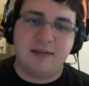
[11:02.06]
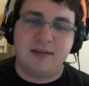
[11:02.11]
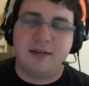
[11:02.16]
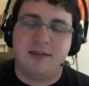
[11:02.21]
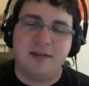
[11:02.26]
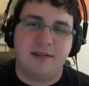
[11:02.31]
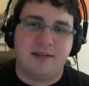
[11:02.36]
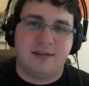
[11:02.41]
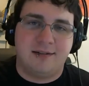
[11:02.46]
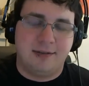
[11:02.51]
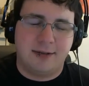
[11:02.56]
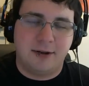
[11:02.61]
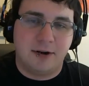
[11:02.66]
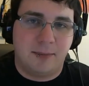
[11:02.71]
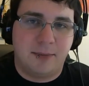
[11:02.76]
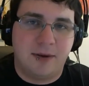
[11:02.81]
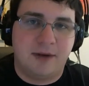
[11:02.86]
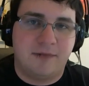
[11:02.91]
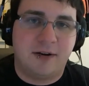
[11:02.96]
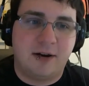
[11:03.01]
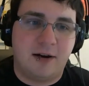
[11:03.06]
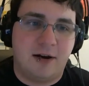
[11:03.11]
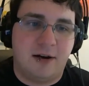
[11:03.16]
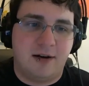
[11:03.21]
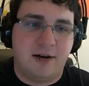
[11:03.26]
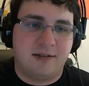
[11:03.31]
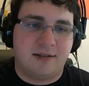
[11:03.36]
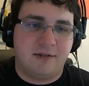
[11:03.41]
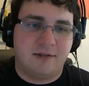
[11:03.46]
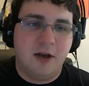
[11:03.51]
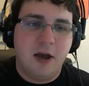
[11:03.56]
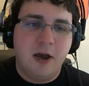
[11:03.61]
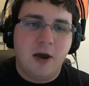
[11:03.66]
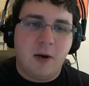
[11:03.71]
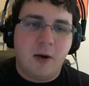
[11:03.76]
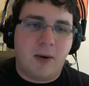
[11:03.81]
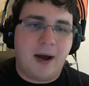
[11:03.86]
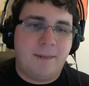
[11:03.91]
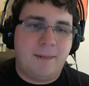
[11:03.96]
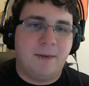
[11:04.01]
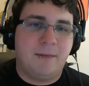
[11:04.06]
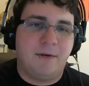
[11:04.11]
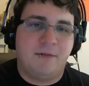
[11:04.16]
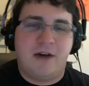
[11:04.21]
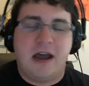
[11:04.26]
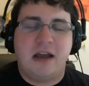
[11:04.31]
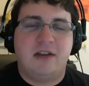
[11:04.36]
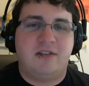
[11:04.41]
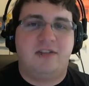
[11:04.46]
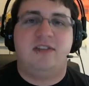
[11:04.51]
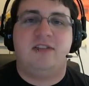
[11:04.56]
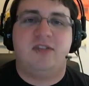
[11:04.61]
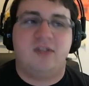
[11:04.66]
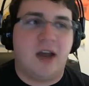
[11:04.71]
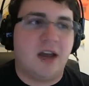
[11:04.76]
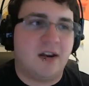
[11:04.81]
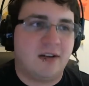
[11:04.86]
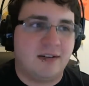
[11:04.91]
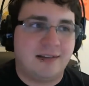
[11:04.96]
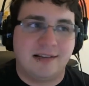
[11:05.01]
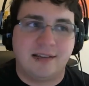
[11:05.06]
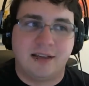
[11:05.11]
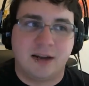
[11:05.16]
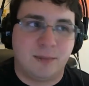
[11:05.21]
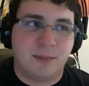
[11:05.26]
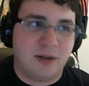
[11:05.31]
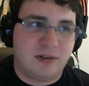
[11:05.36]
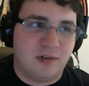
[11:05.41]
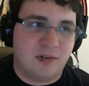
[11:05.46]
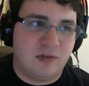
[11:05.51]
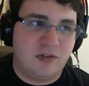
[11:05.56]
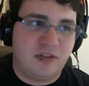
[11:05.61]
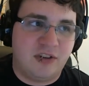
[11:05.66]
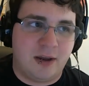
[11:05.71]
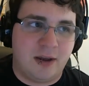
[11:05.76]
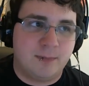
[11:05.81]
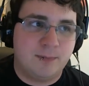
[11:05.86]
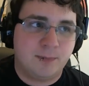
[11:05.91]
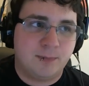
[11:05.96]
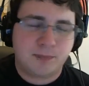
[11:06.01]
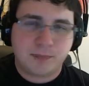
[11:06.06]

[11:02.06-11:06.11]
is a little bit of a cause of why people find cheese strategies a little bit too cheap.